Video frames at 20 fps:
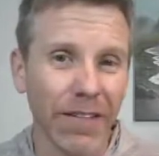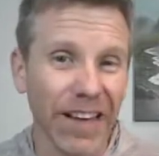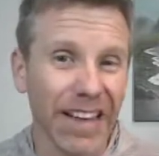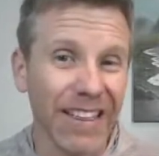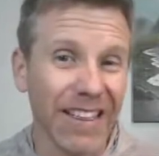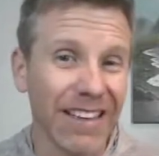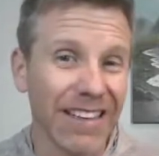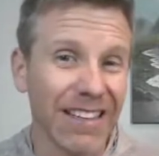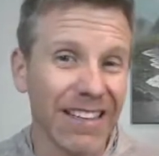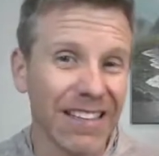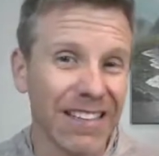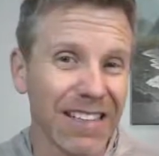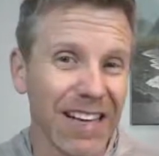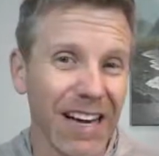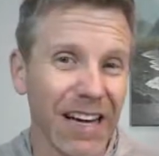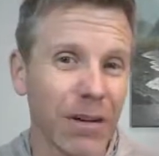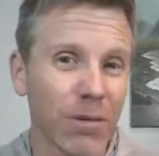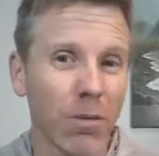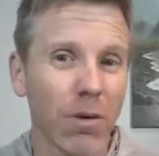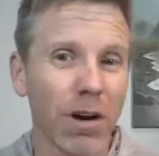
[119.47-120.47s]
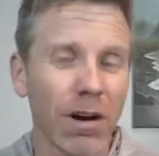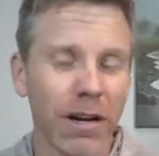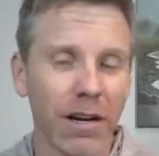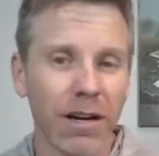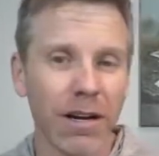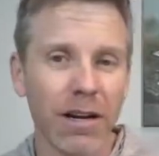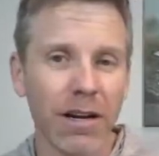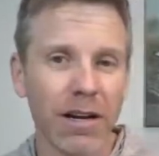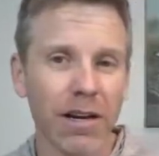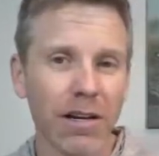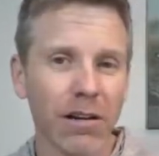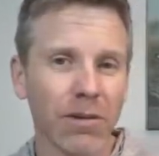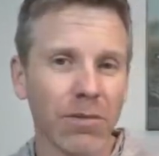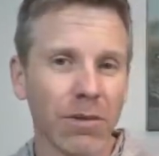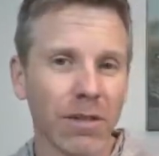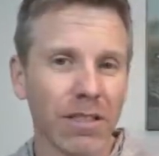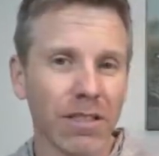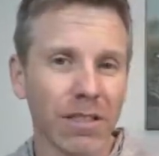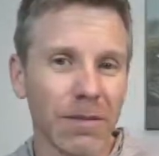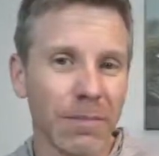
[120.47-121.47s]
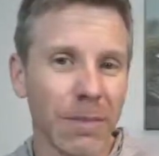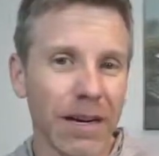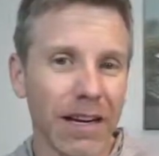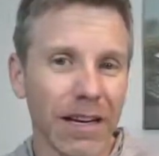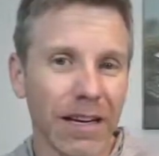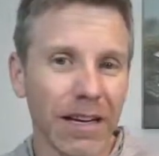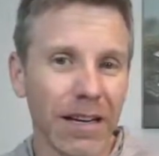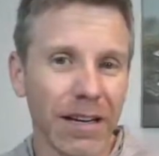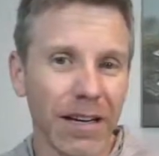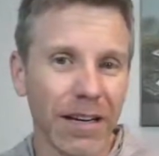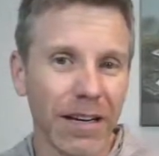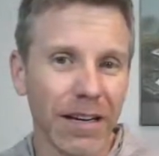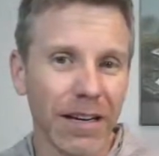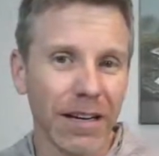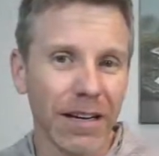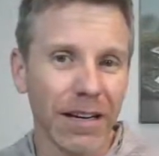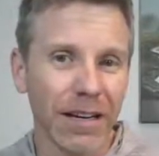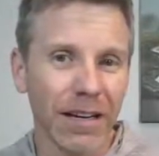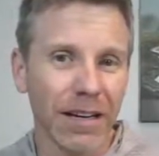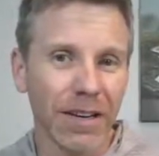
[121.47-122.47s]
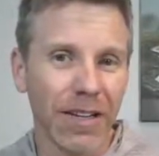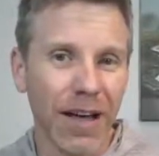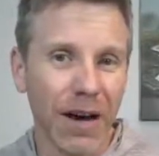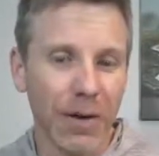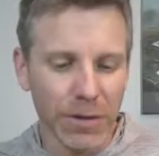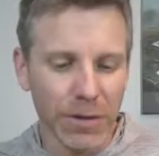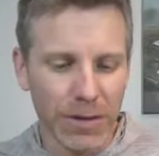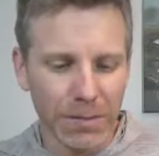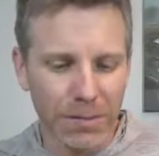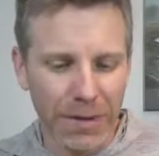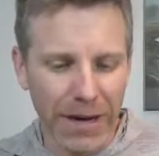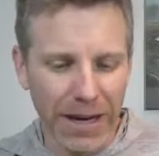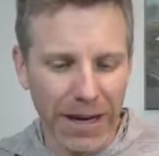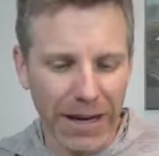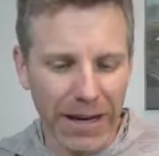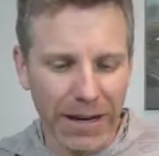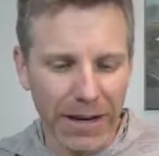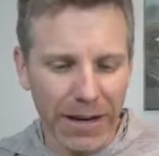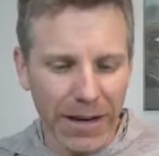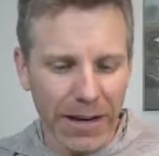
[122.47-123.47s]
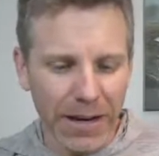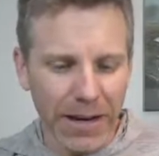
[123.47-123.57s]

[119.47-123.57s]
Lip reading: They think design 1 was the pick that made.